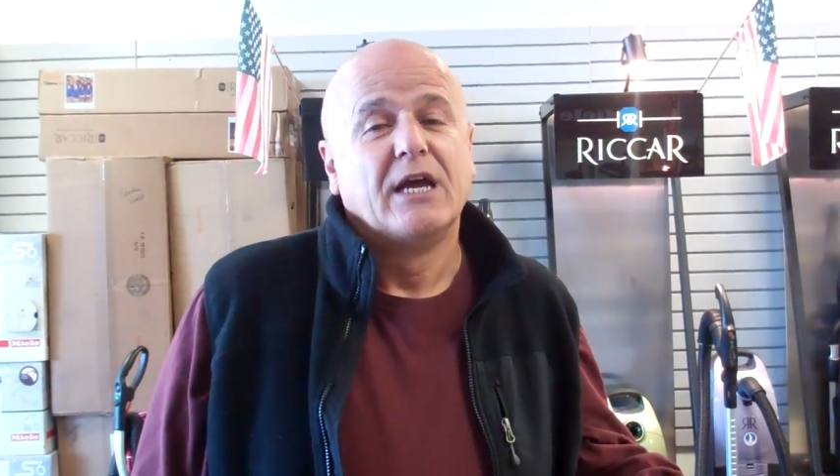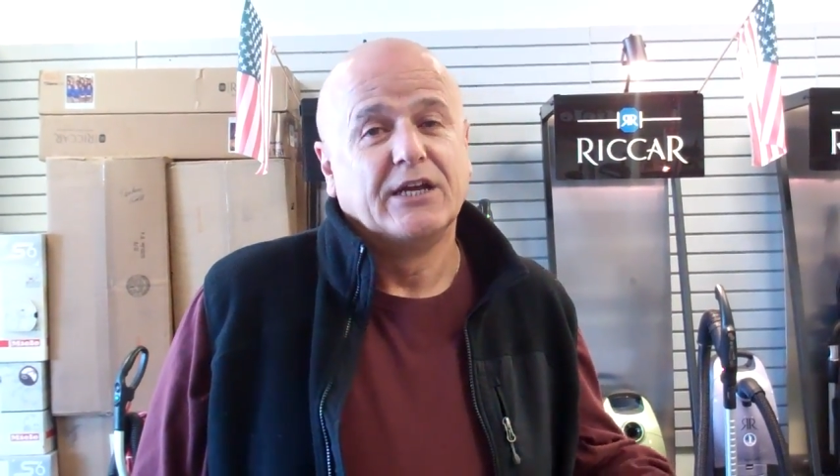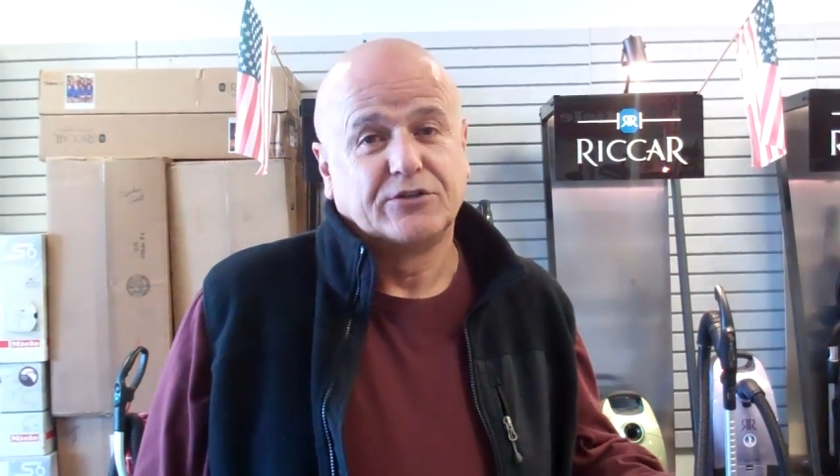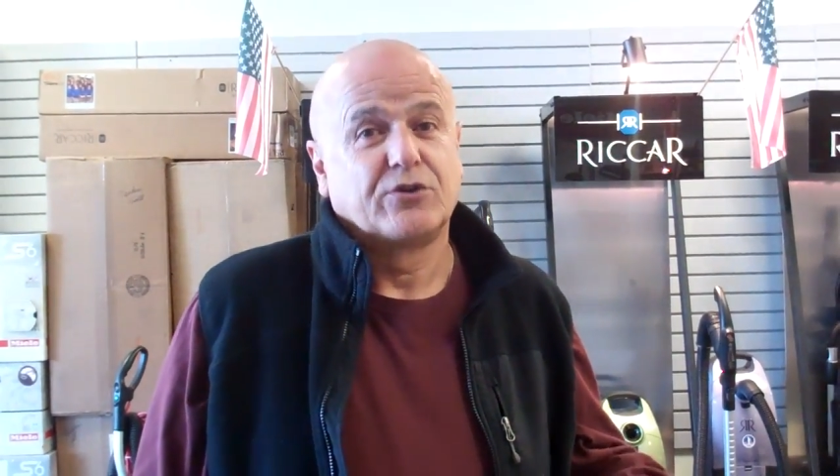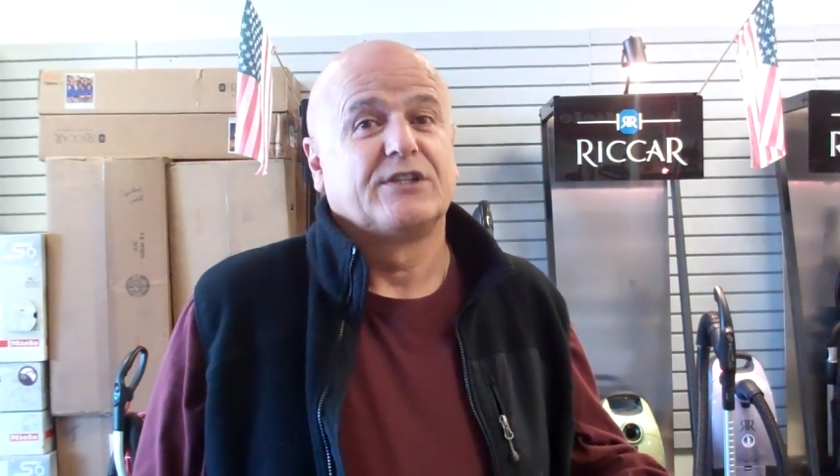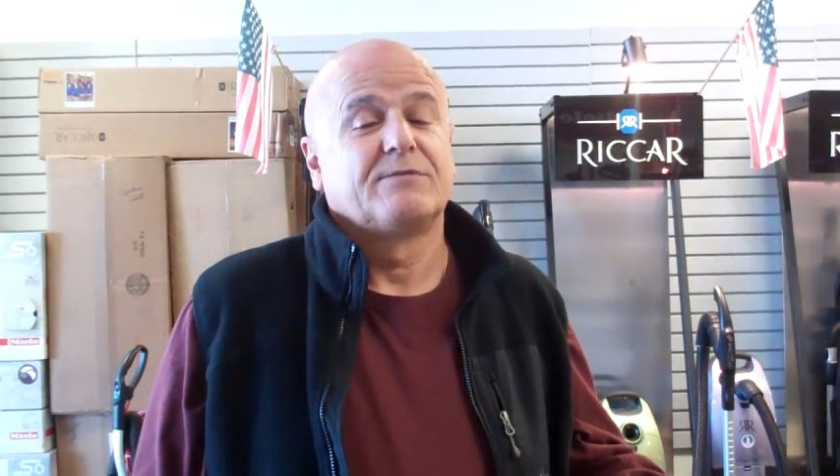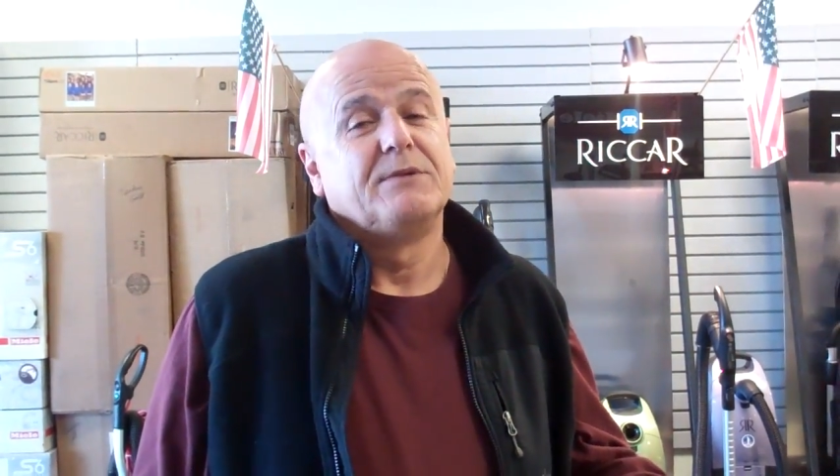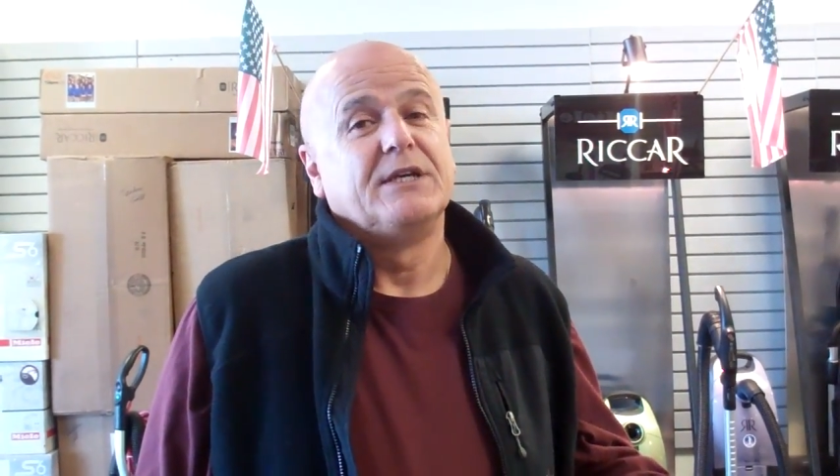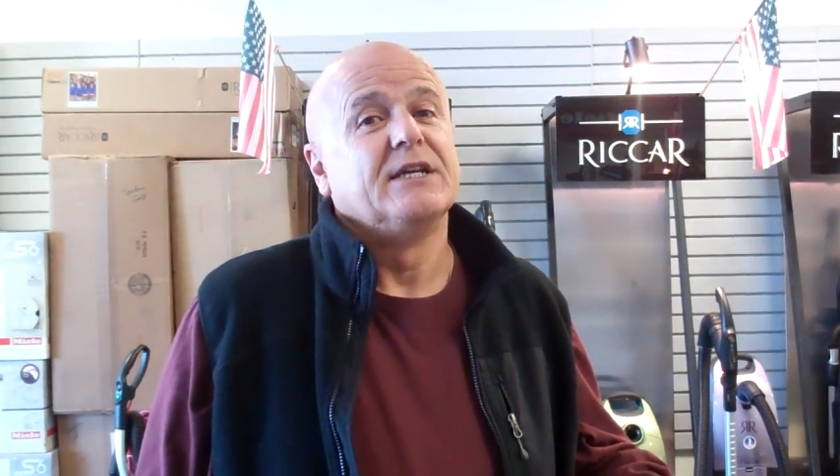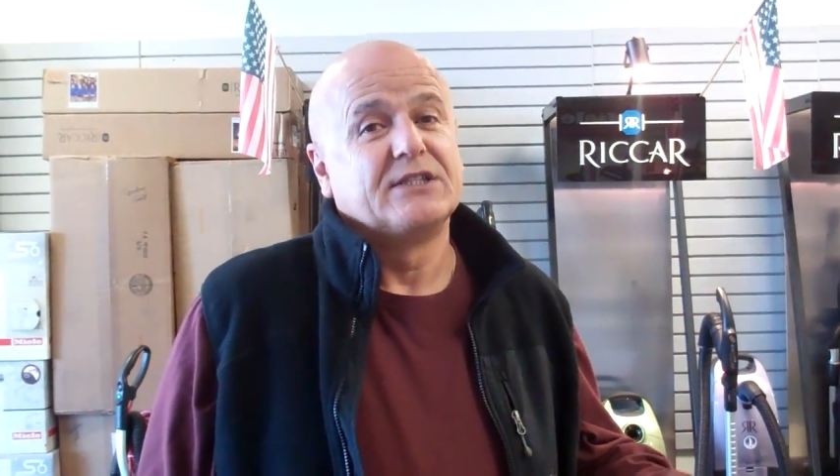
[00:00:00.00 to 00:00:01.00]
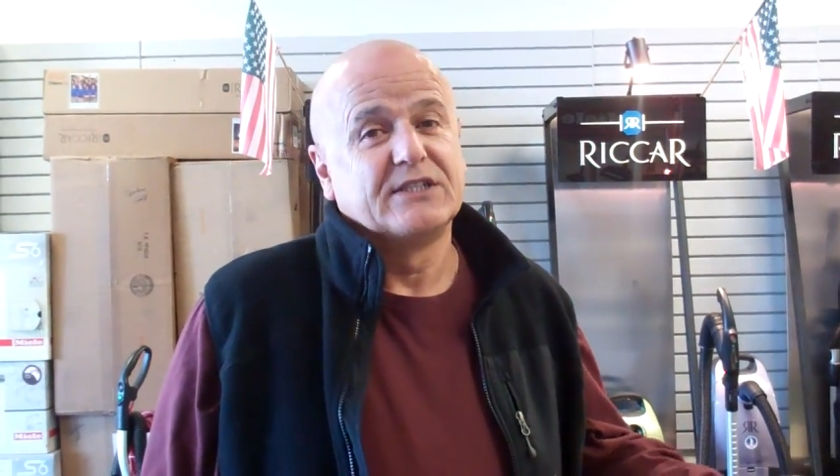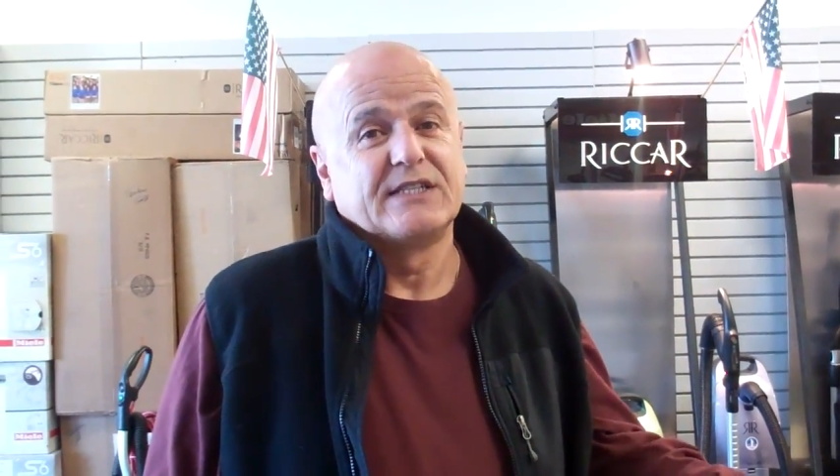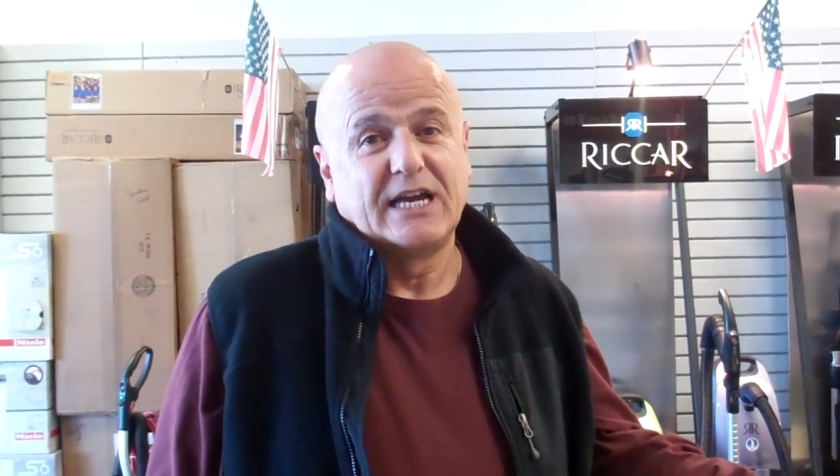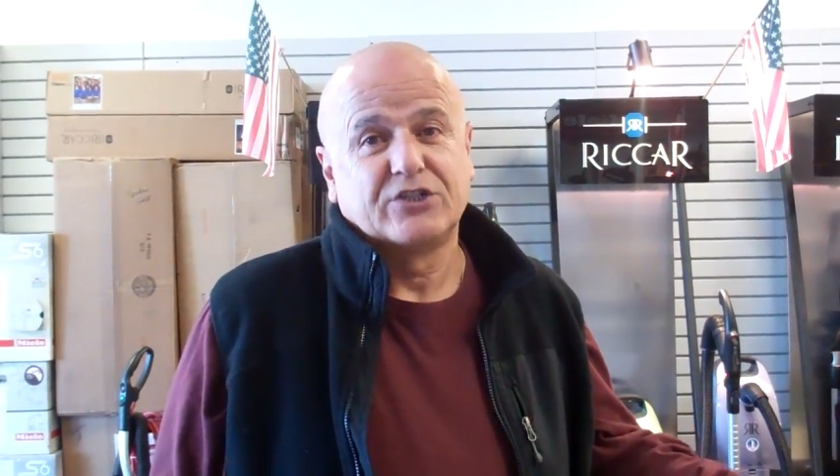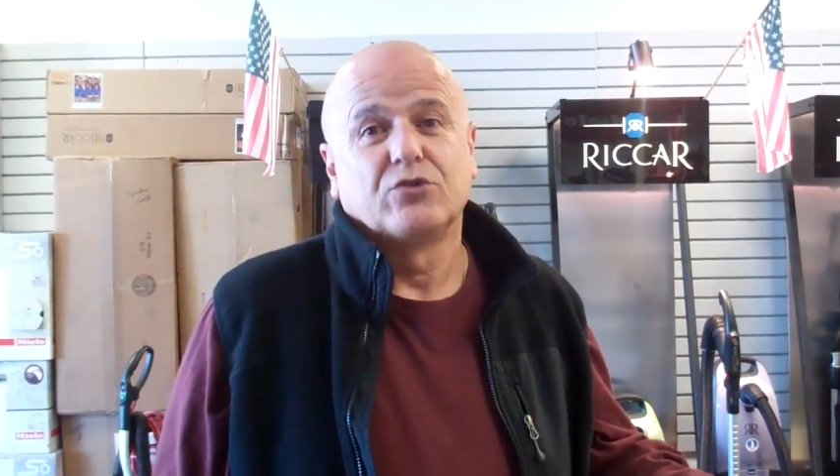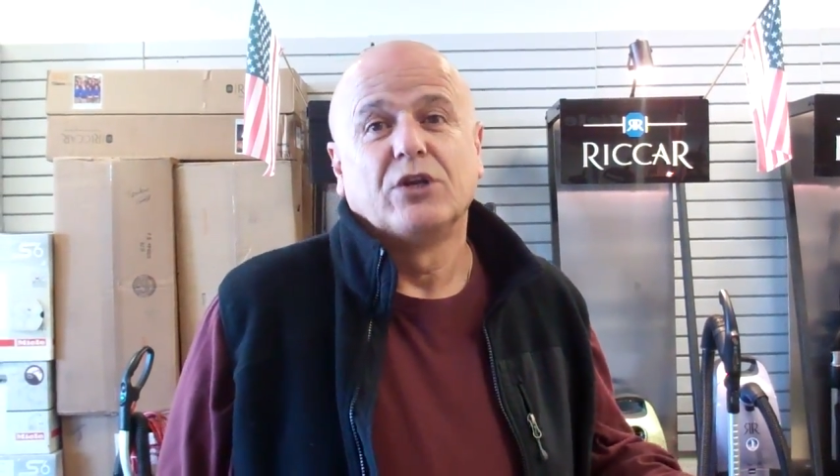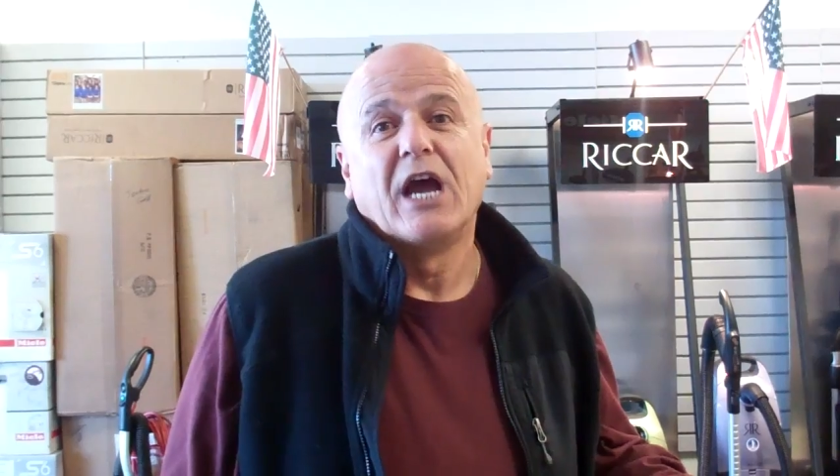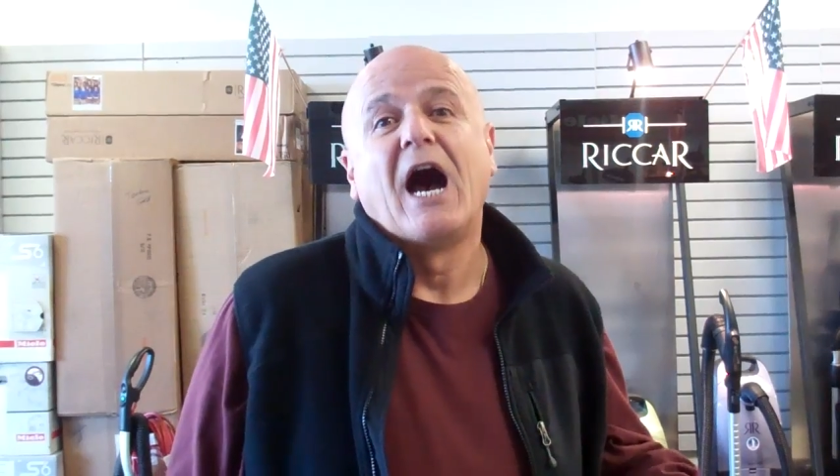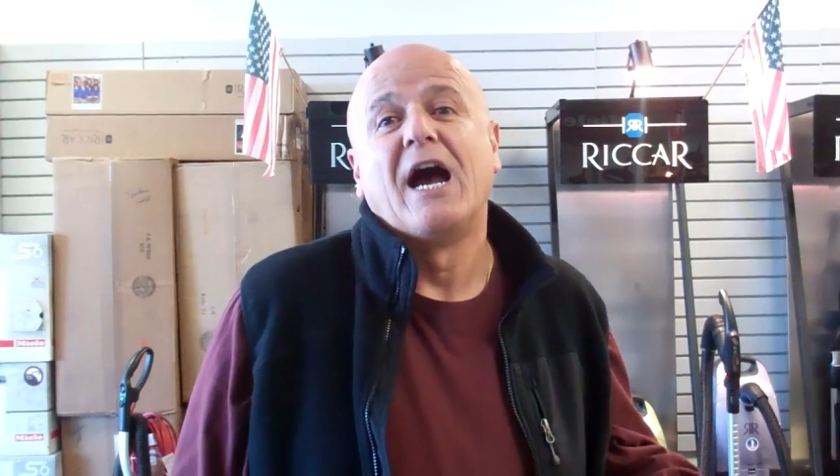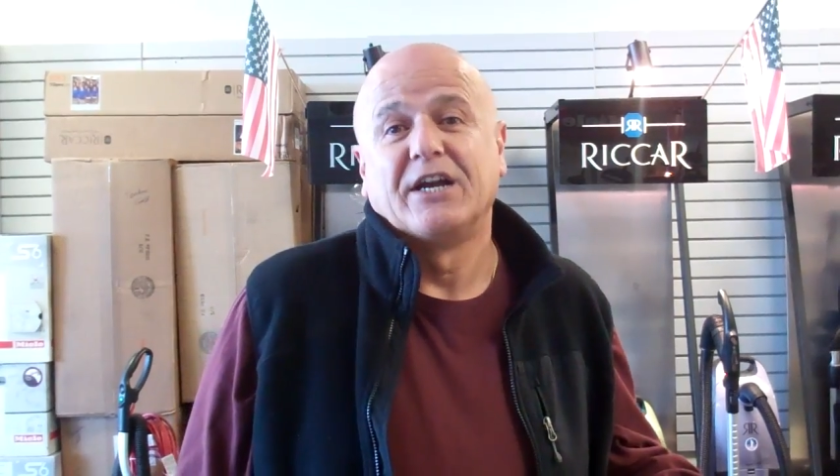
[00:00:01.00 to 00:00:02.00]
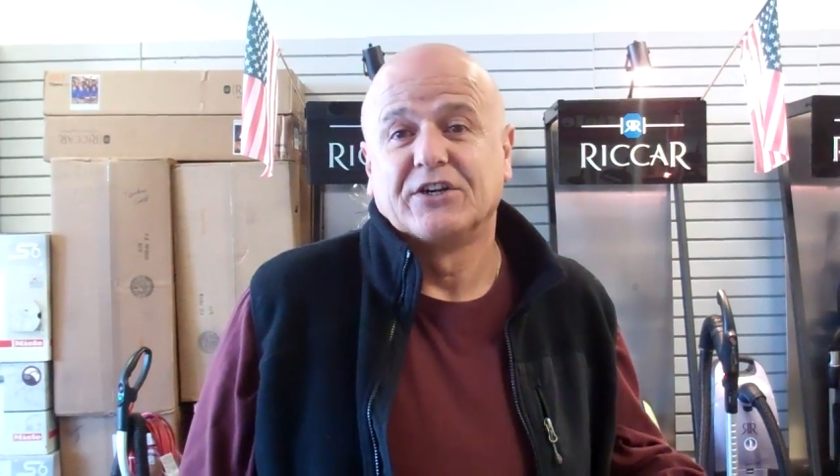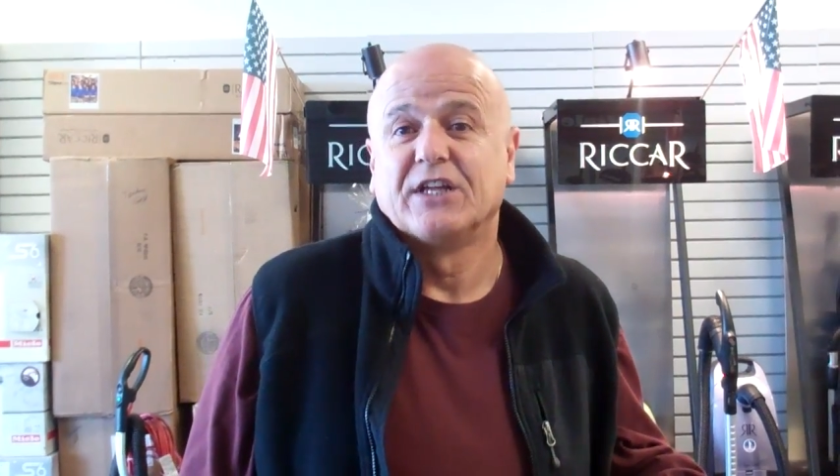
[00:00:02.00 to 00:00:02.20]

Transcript: and trust me, it is actually higher